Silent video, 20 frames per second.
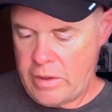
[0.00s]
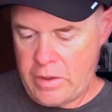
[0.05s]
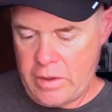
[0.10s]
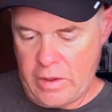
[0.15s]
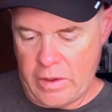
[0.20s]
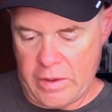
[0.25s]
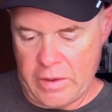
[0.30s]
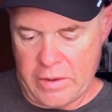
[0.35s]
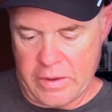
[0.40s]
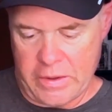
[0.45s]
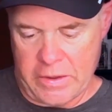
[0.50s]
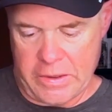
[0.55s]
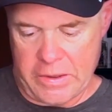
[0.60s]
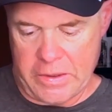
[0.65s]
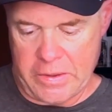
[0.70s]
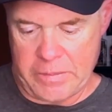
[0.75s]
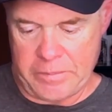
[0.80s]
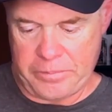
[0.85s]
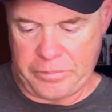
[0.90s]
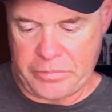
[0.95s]

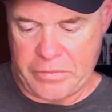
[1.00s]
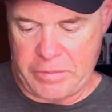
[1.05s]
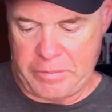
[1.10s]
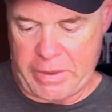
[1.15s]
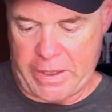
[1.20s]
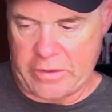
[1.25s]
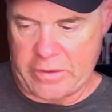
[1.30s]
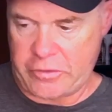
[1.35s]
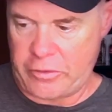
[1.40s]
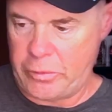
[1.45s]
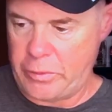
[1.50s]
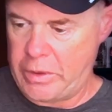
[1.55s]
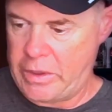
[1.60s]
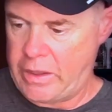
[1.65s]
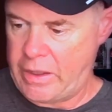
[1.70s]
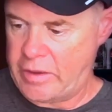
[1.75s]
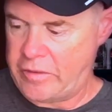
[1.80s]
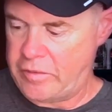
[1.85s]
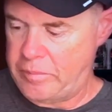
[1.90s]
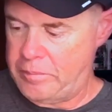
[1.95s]
then passed away.
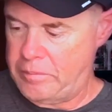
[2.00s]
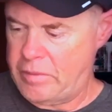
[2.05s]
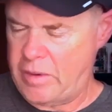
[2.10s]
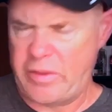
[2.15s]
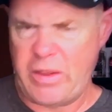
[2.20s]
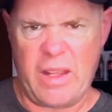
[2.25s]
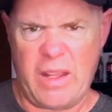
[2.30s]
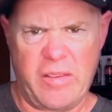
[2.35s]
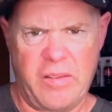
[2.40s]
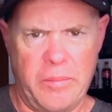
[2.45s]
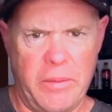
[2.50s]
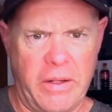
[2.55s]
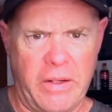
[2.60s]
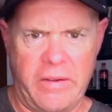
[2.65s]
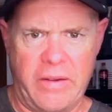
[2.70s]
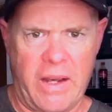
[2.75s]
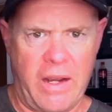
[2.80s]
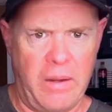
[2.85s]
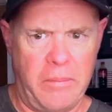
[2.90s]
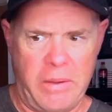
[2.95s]
I think he had some like
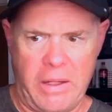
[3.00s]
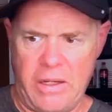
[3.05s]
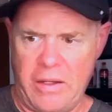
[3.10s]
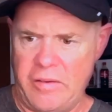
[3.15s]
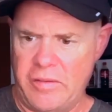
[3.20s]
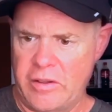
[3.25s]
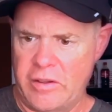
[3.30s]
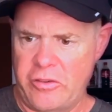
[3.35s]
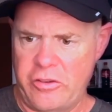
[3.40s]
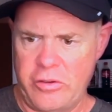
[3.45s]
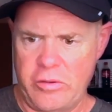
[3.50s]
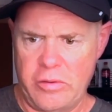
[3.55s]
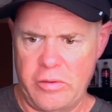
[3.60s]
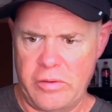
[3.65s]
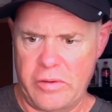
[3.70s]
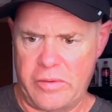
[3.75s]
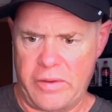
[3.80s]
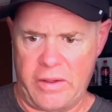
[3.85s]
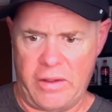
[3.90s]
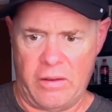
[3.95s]
diabetes issues.
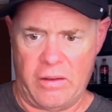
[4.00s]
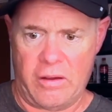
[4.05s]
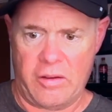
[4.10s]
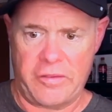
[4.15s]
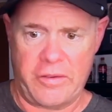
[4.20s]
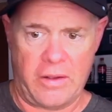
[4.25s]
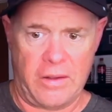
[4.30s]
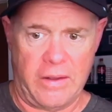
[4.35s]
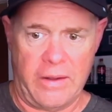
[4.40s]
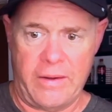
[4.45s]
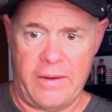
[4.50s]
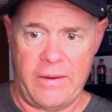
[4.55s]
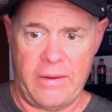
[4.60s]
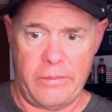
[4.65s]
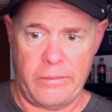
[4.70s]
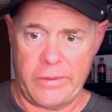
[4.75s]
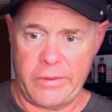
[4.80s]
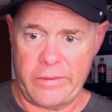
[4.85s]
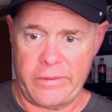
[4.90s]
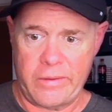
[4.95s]
I think he lost a leg at
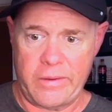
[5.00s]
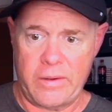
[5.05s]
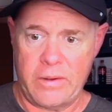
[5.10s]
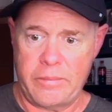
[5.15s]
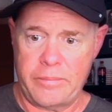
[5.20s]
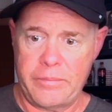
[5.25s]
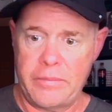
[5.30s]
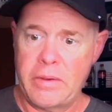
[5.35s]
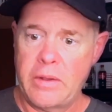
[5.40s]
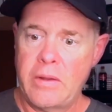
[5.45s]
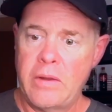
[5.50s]
one time.